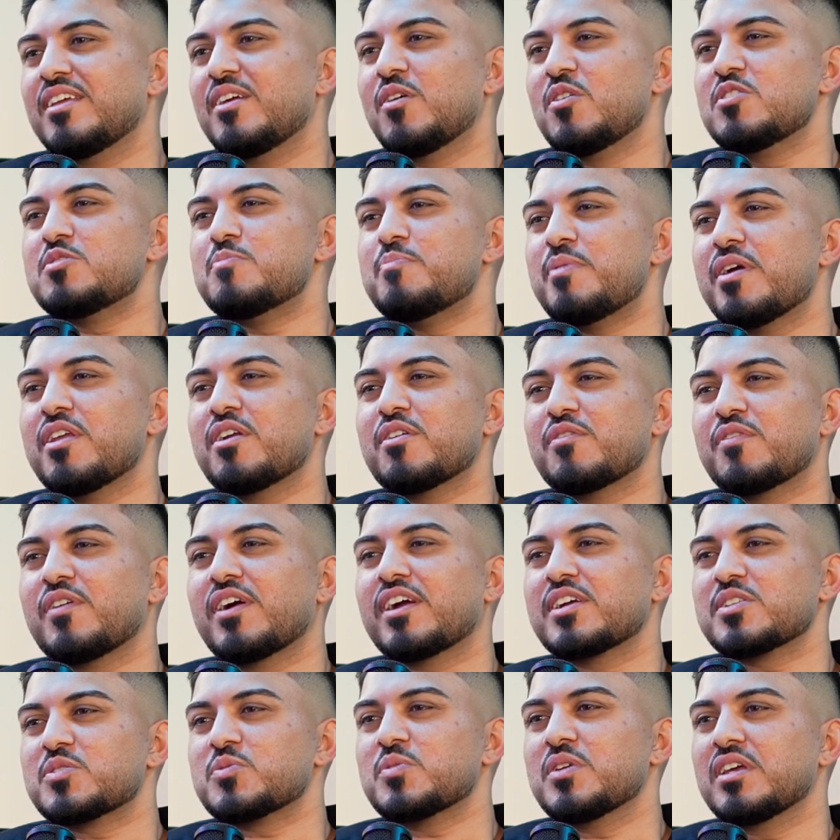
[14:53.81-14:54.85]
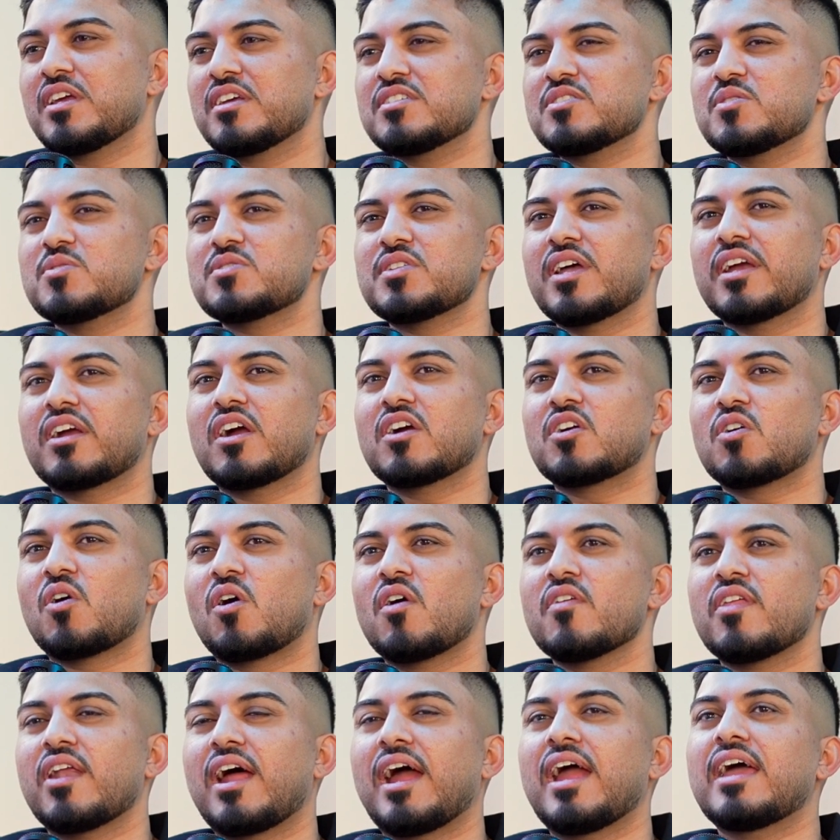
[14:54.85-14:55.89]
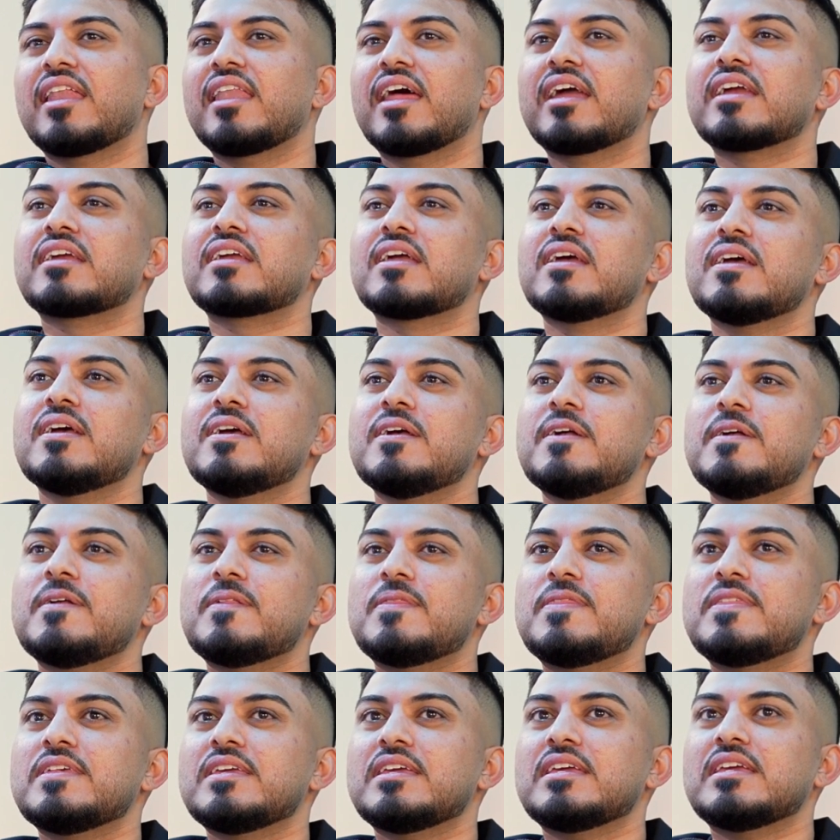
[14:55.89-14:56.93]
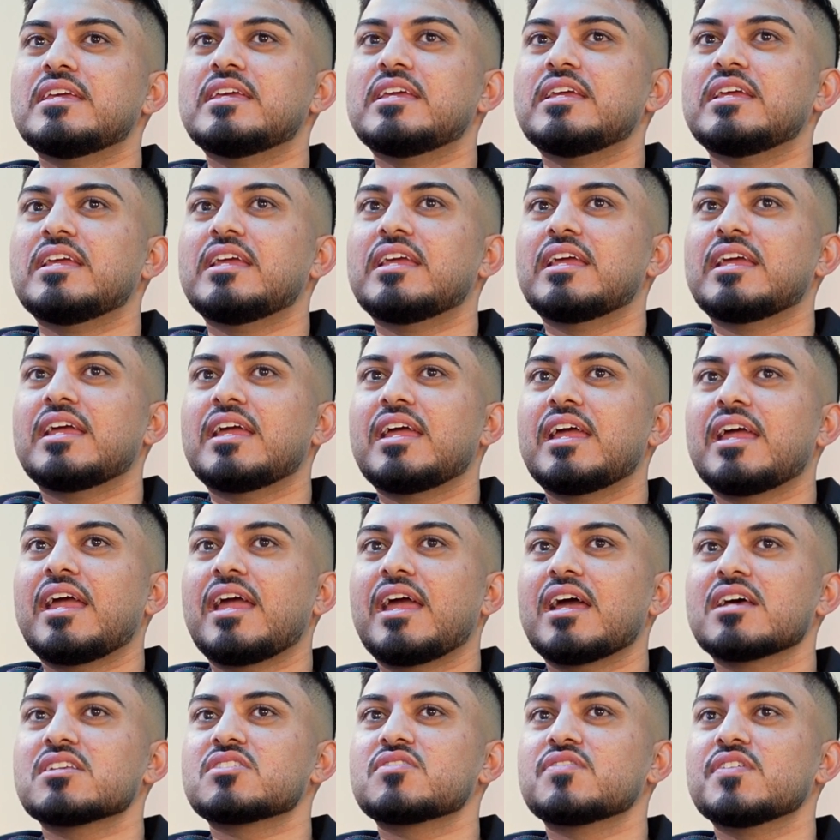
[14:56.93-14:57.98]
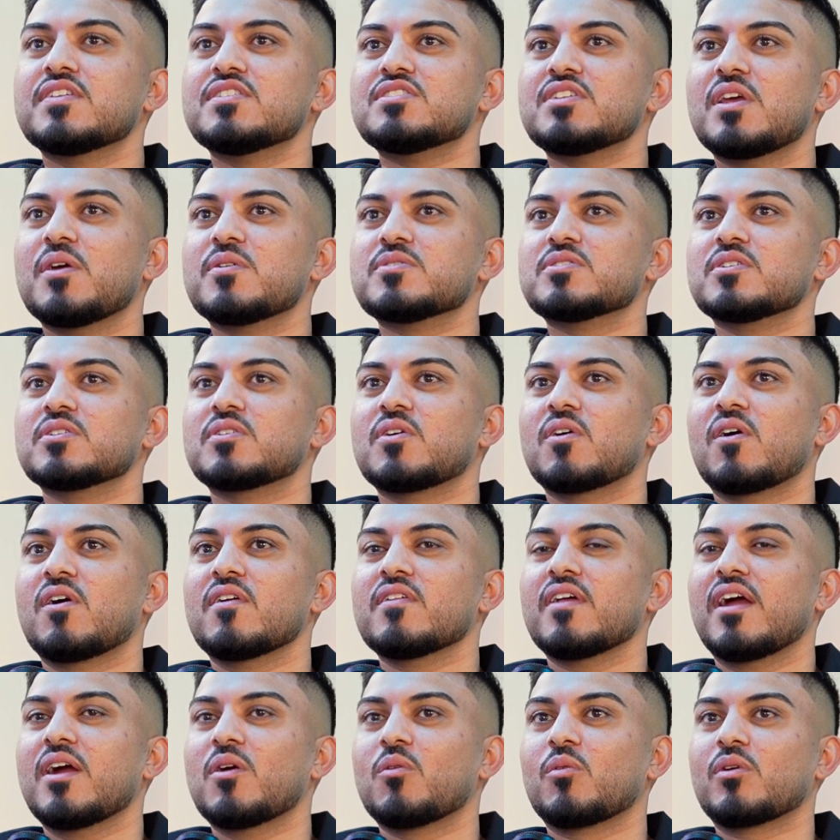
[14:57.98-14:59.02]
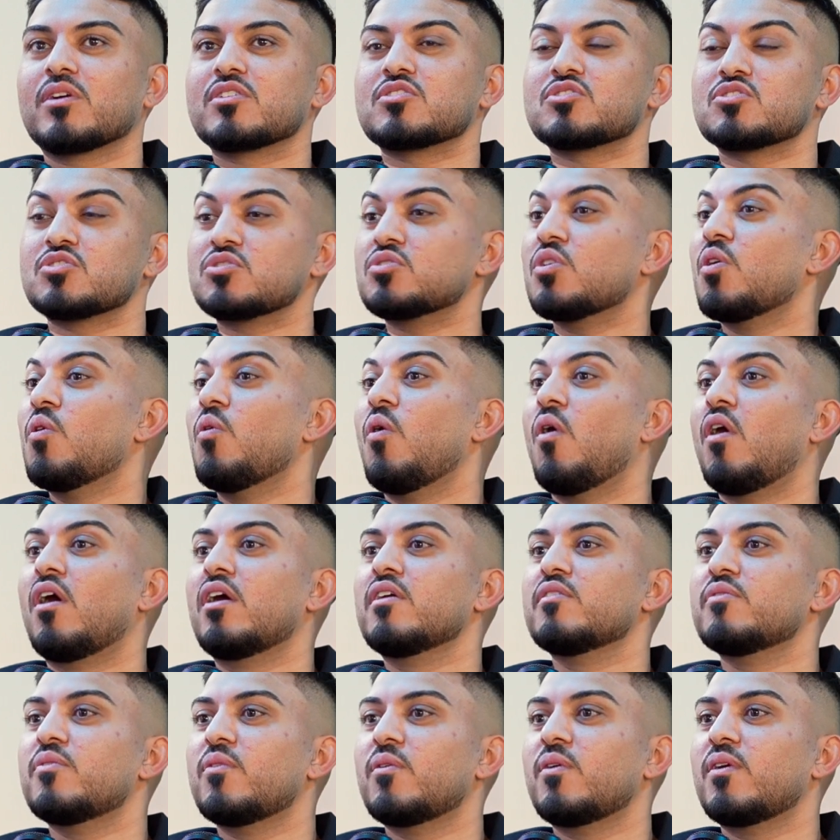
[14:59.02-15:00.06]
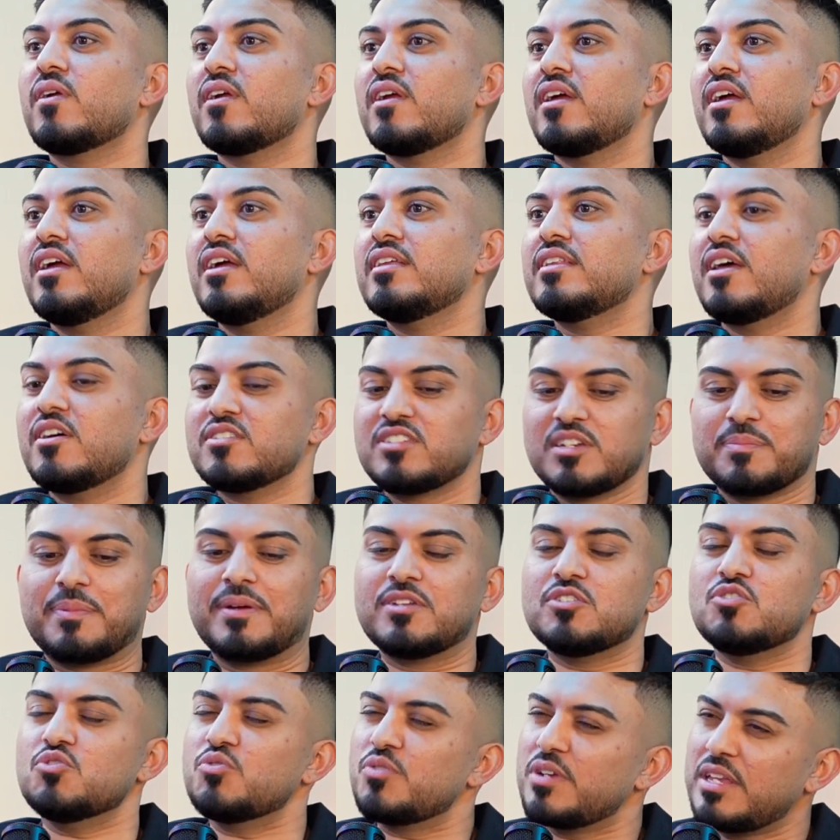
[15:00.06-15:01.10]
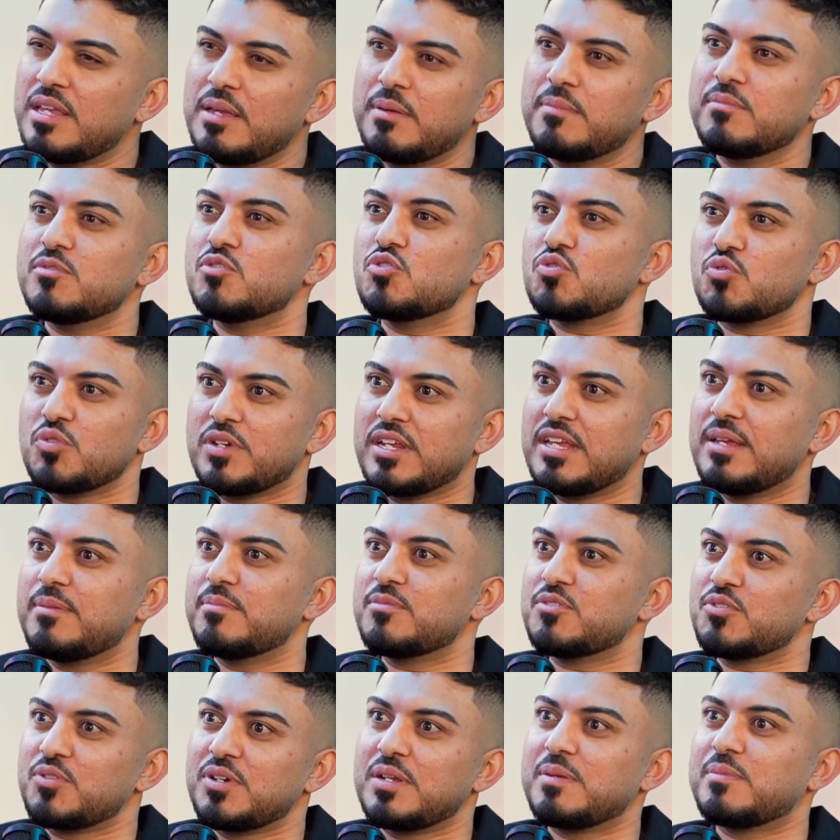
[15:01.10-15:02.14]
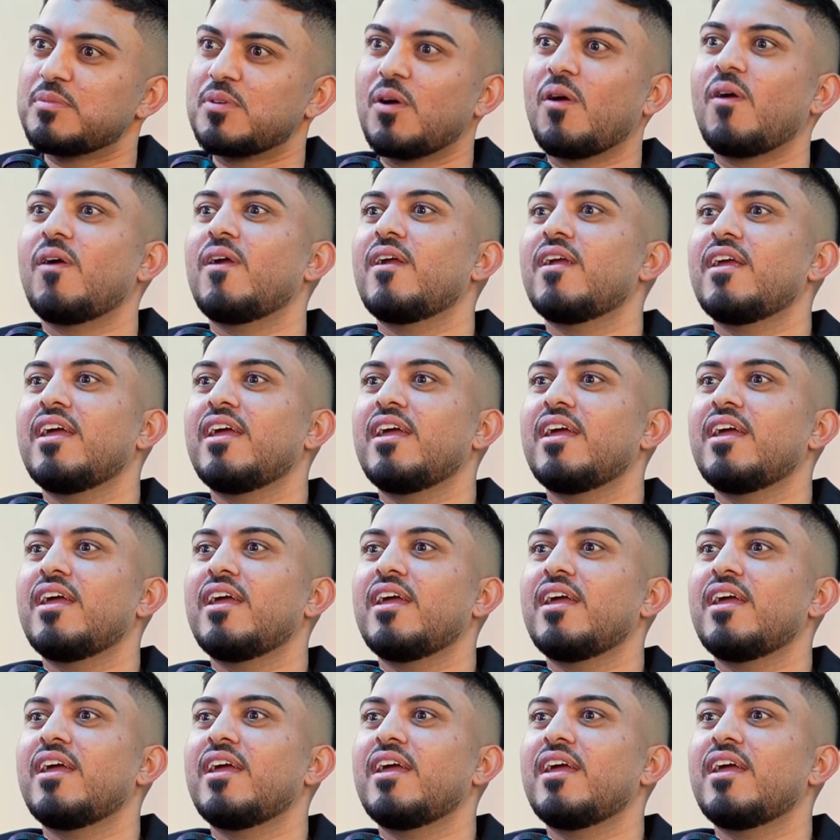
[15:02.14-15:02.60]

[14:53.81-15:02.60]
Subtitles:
It was bitter fucking sweet because it was like a car that I like. The SVJ was a car that I worked so hard for. That was like my dream car.